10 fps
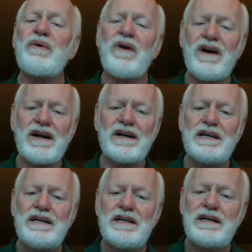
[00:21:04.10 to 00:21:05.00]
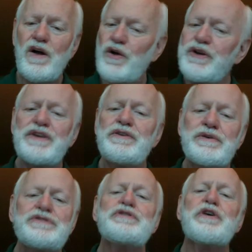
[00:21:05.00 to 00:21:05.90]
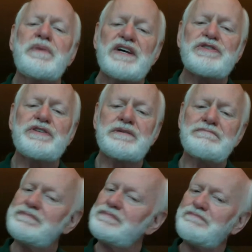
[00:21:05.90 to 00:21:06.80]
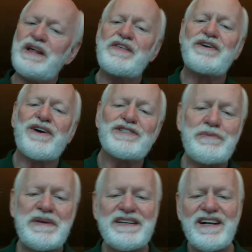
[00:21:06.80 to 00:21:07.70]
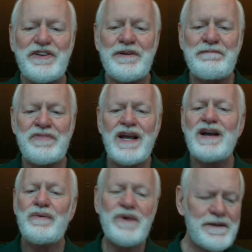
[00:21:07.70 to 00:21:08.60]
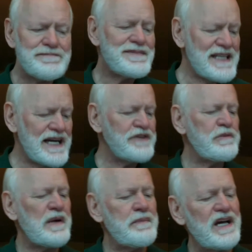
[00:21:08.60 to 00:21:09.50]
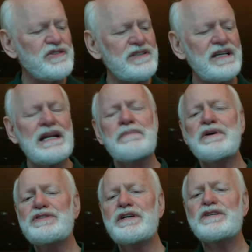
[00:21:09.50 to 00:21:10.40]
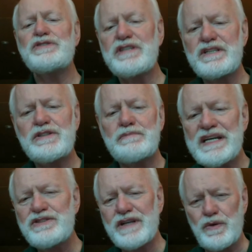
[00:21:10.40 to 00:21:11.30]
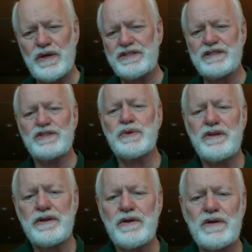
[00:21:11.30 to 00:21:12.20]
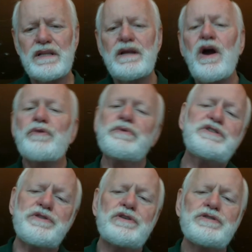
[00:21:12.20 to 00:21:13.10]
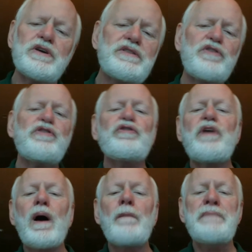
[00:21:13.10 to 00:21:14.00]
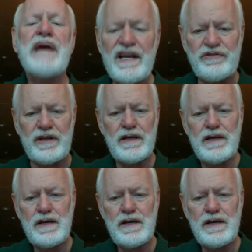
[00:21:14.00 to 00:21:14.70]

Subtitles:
you are. All you can do is do your best. Play the cards you've been dealt. Well, did I do my best? And I'm going to share 6 basic questions with you. And our research on this is amazing.